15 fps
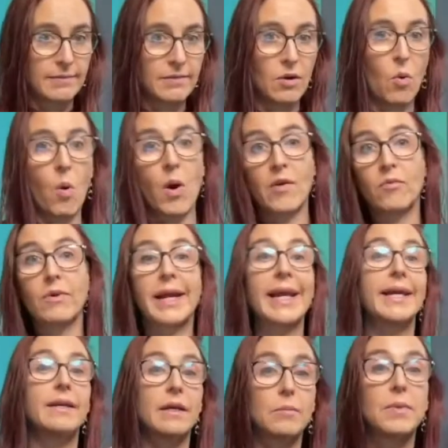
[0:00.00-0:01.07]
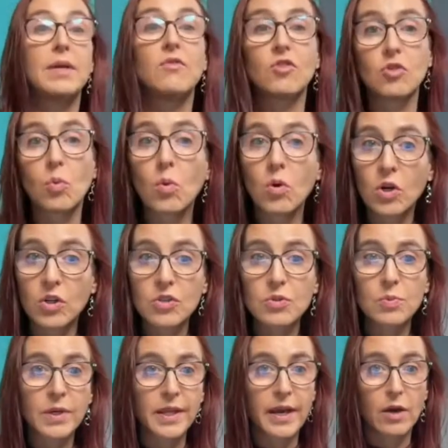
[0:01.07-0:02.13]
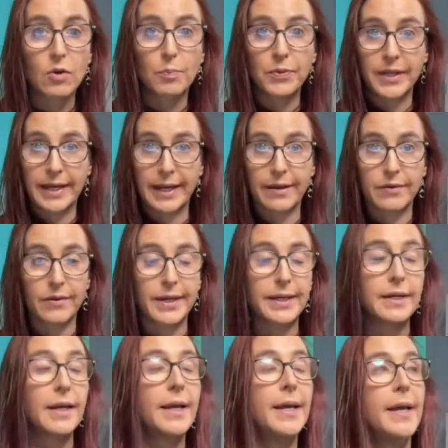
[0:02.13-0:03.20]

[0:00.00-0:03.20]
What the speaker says: or random, even worse, without a plan, right?